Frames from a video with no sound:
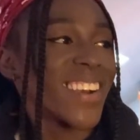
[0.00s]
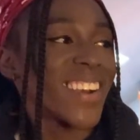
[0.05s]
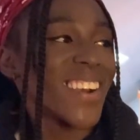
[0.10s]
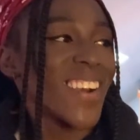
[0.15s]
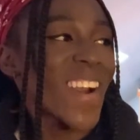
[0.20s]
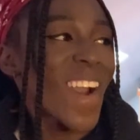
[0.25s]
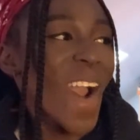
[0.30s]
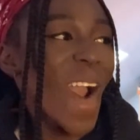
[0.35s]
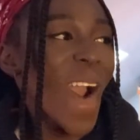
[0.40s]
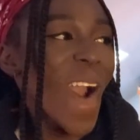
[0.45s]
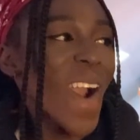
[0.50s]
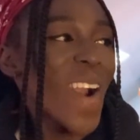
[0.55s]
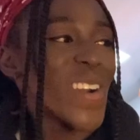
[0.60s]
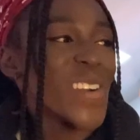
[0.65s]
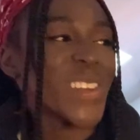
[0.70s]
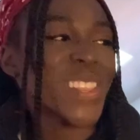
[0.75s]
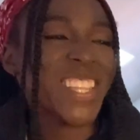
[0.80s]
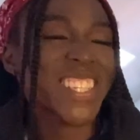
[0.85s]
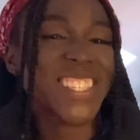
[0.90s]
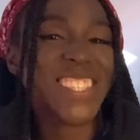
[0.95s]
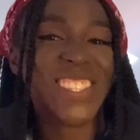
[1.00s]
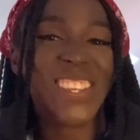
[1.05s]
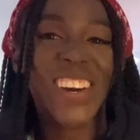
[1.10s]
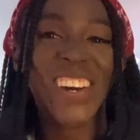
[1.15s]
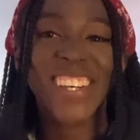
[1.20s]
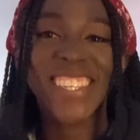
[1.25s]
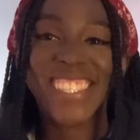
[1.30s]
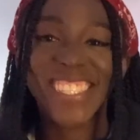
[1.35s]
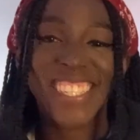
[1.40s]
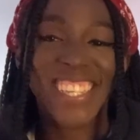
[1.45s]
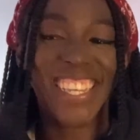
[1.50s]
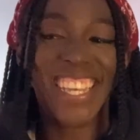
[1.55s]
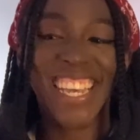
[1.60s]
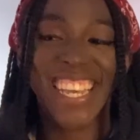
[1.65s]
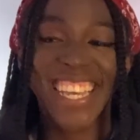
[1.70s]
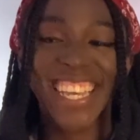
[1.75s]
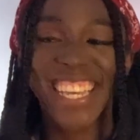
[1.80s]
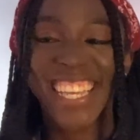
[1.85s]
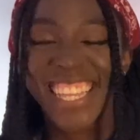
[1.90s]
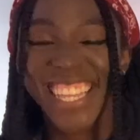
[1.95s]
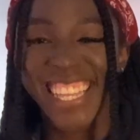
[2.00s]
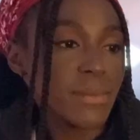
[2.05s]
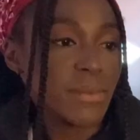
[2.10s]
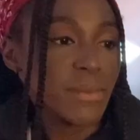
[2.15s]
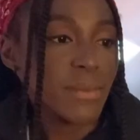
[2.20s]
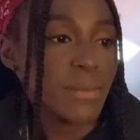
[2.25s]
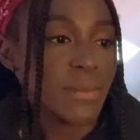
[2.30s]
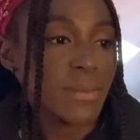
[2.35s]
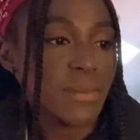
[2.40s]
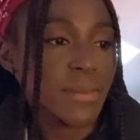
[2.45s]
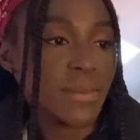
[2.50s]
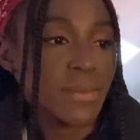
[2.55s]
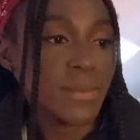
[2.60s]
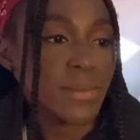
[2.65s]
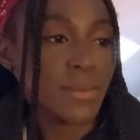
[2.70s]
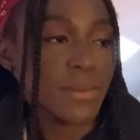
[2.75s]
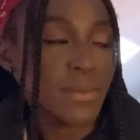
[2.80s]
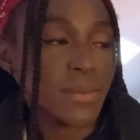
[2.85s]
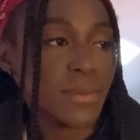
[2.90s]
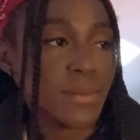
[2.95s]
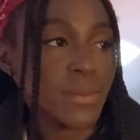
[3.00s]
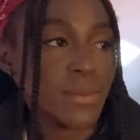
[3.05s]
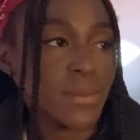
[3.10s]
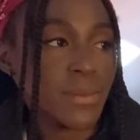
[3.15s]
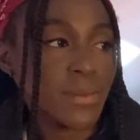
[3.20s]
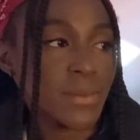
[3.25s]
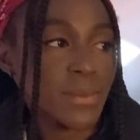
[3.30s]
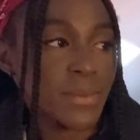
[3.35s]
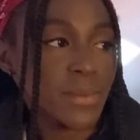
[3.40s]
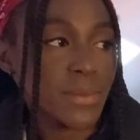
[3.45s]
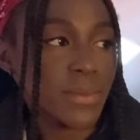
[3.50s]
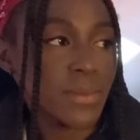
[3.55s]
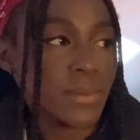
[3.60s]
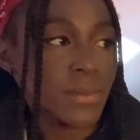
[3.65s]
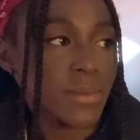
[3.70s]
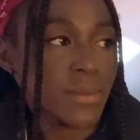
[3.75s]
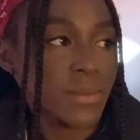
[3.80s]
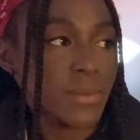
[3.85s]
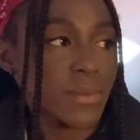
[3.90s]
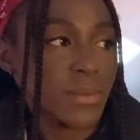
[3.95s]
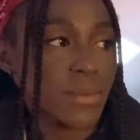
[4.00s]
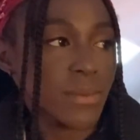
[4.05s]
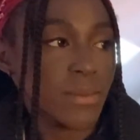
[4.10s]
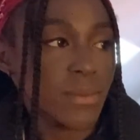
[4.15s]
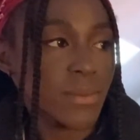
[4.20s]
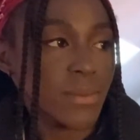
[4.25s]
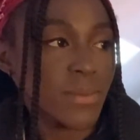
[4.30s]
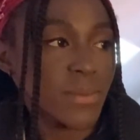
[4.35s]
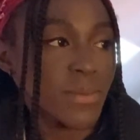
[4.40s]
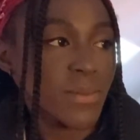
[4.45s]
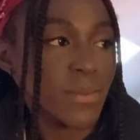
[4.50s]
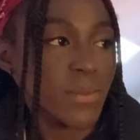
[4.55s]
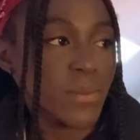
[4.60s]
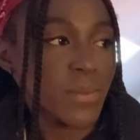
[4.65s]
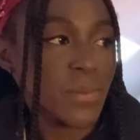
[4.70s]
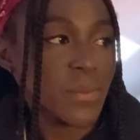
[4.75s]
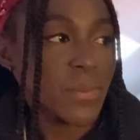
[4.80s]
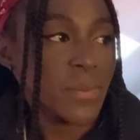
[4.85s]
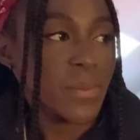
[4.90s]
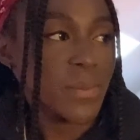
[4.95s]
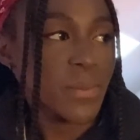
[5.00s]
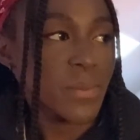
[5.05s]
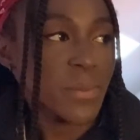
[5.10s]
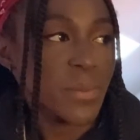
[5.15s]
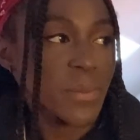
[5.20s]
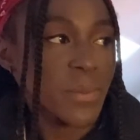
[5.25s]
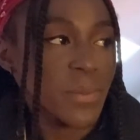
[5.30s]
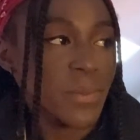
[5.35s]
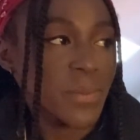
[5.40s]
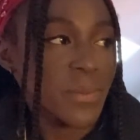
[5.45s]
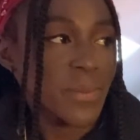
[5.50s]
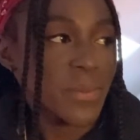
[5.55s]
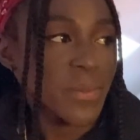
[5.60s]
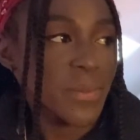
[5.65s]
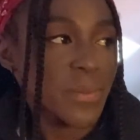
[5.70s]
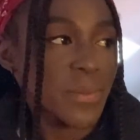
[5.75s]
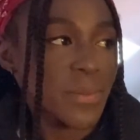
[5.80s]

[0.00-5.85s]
This person isn't speaking.